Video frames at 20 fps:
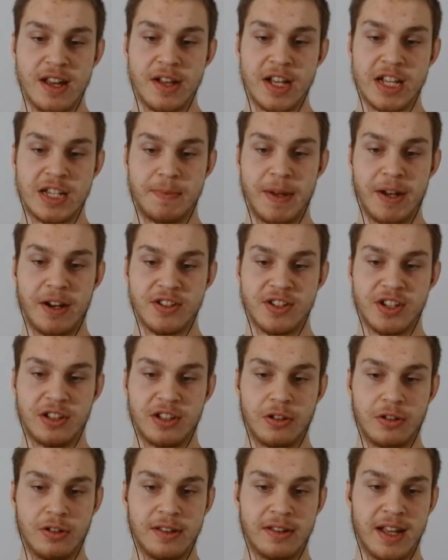The speakers
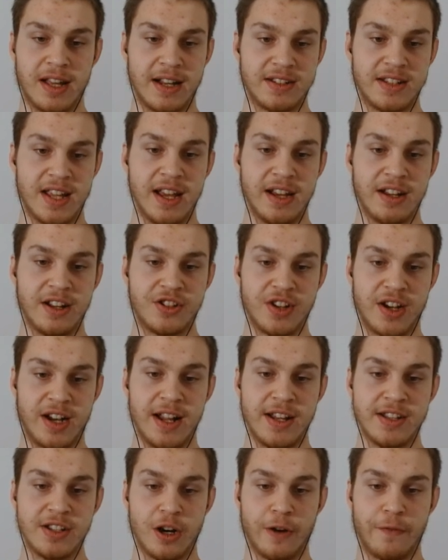concluded that tech
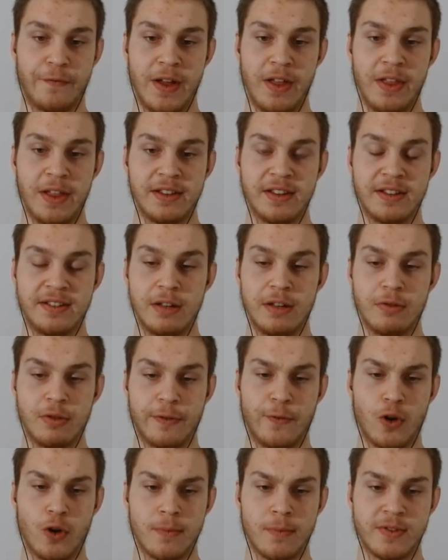giants are failing to deal
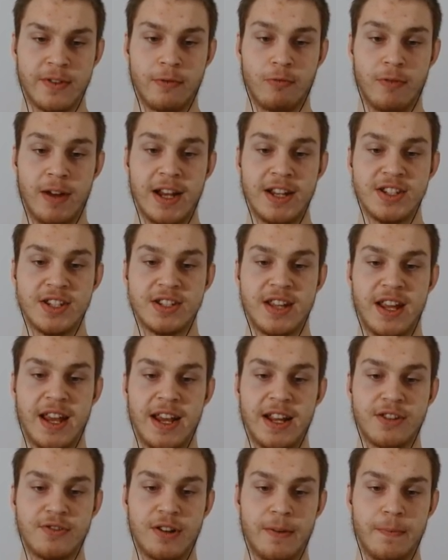with forms of racist
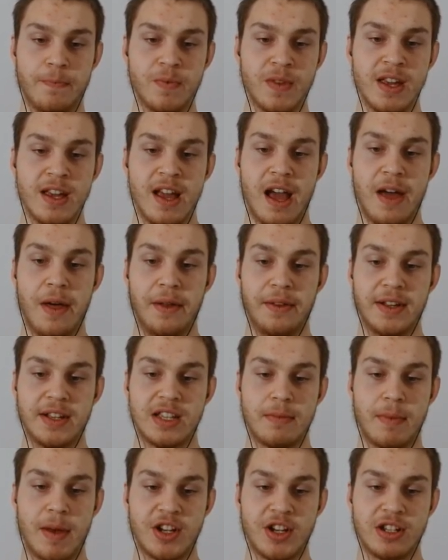hatred and the
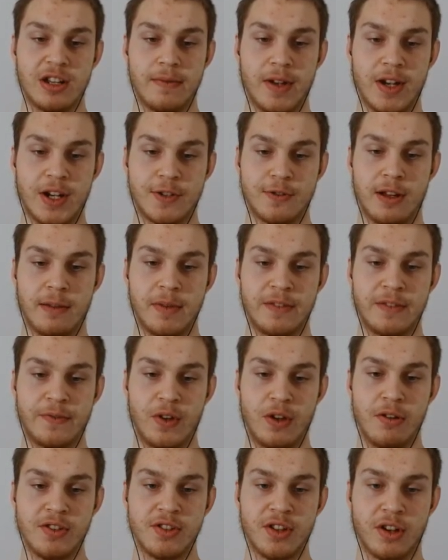decimation of extremist
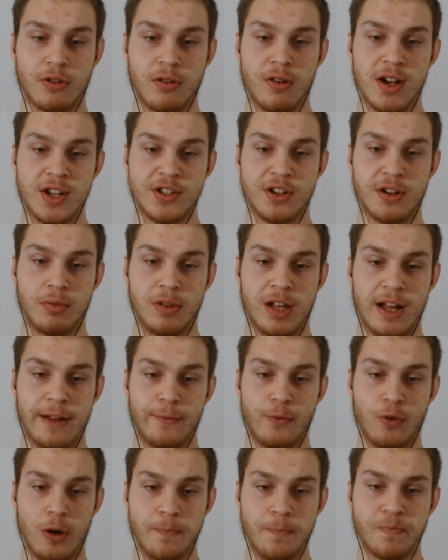views across their
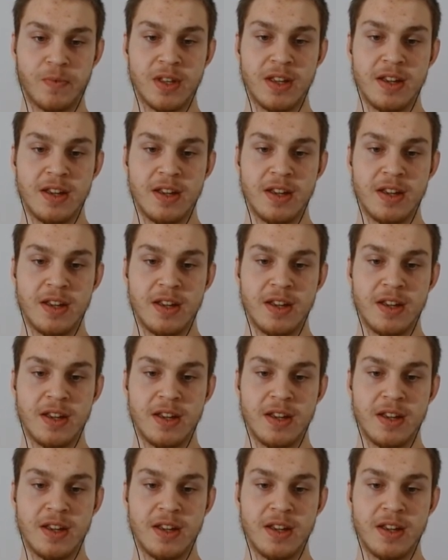platform.